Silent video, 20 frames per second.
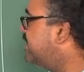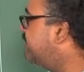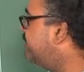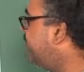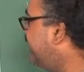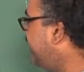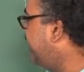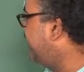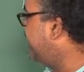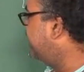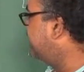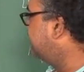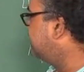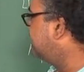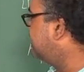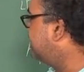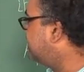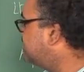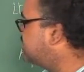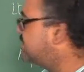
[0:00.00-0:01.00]
FP tree is
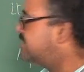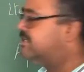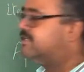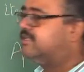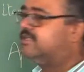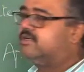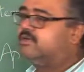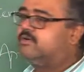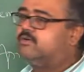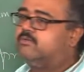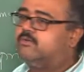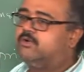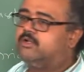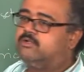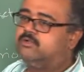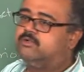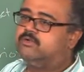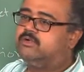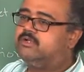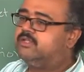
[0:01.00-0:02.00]
just
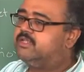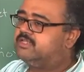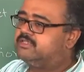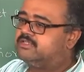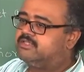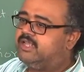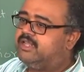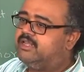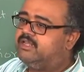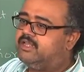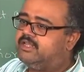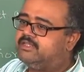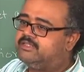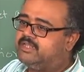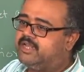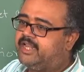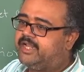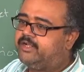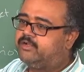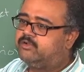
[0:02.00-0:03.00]
one node, that is null, and
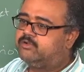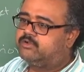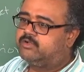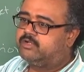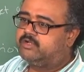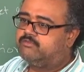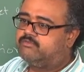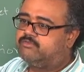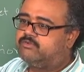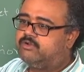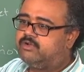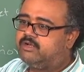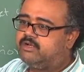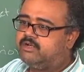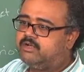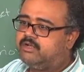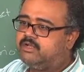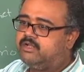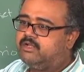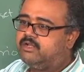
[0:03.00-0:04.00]
then I2 colon 4,
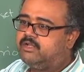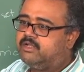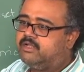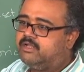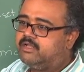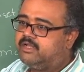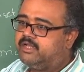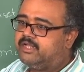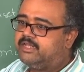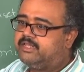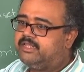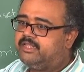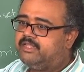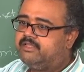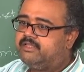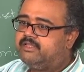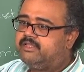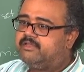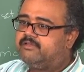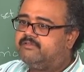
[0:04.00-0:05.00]
and the
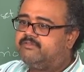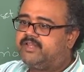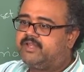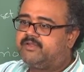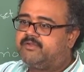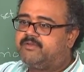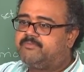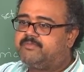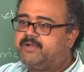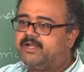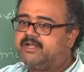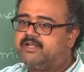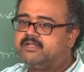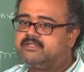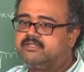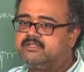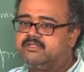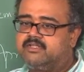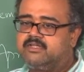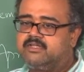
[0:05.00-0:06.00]
frequent pattern